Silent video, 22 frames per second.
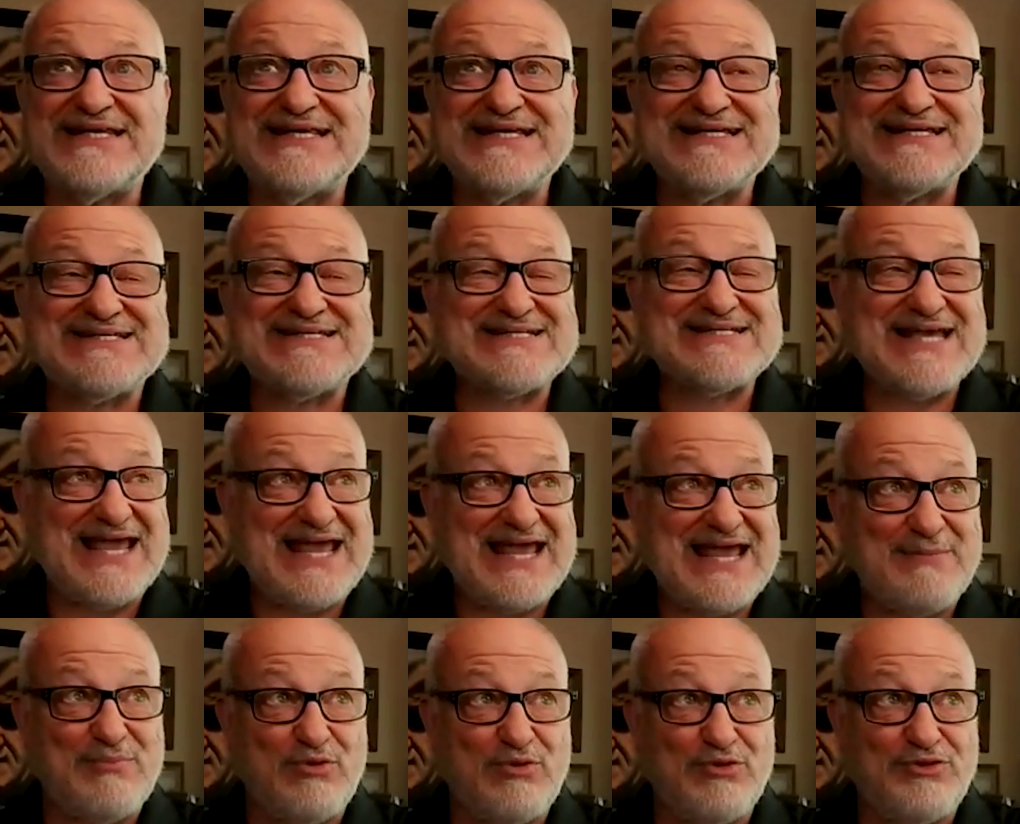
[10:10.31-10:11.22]

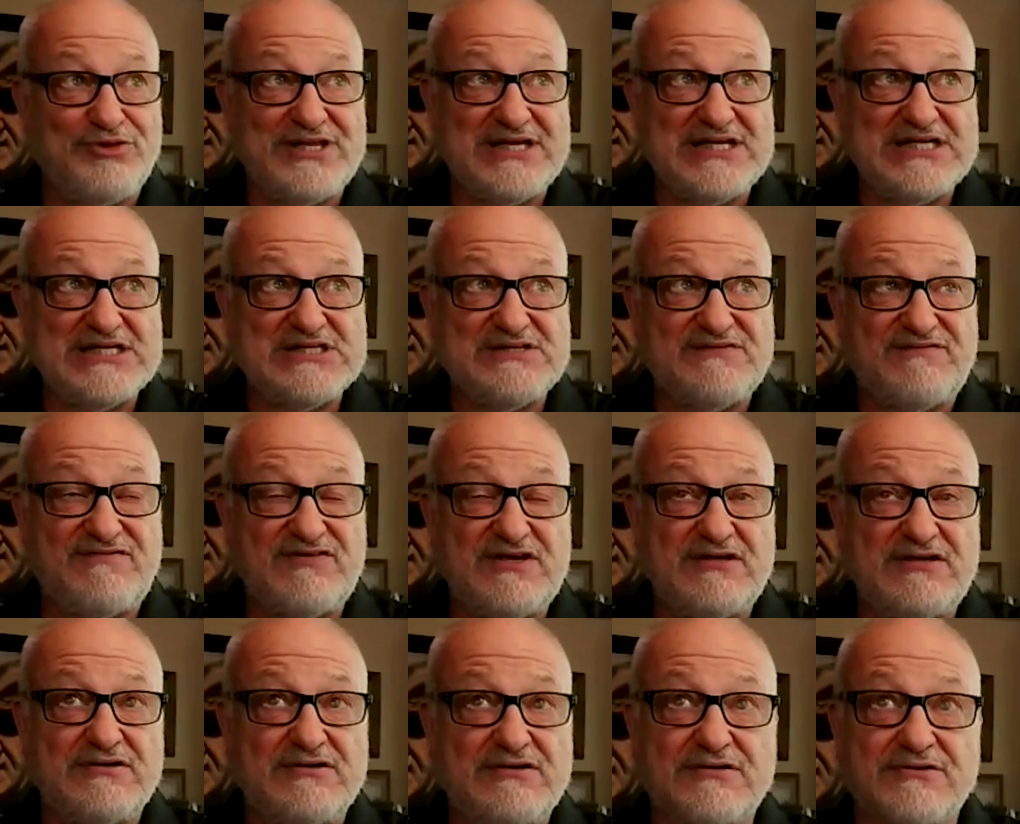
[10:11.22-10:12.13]
disable these
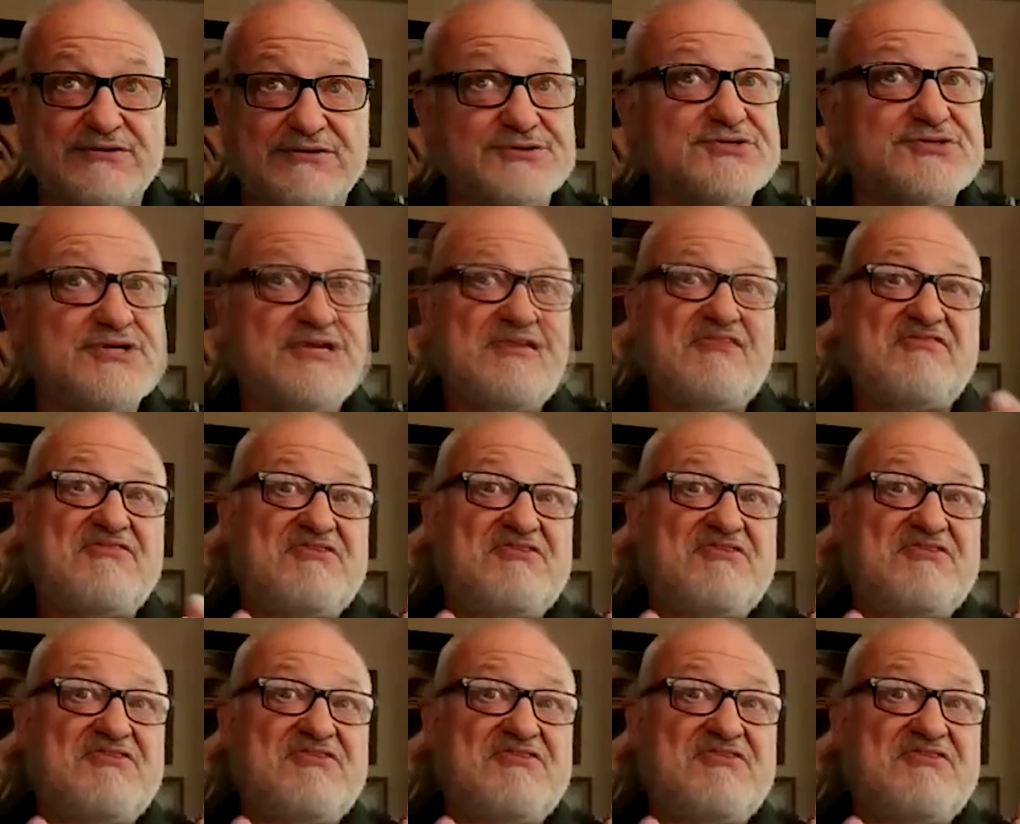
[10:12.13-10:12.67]
vehicles.